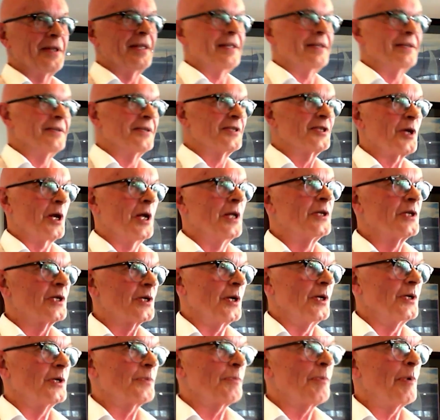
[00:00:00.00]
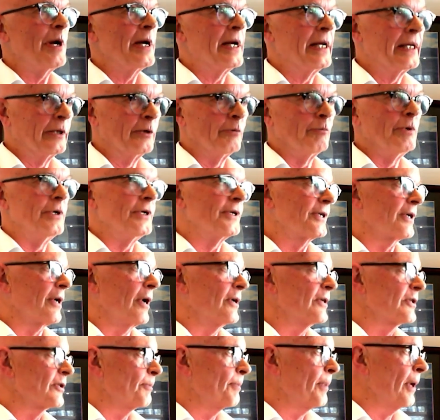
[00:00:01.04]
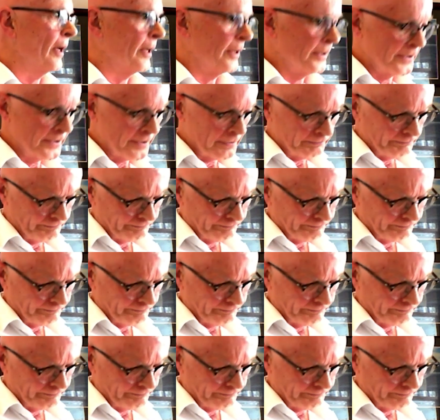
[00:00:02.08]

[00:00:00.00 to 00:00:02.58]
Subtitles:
it's spreading the risk, I suppose.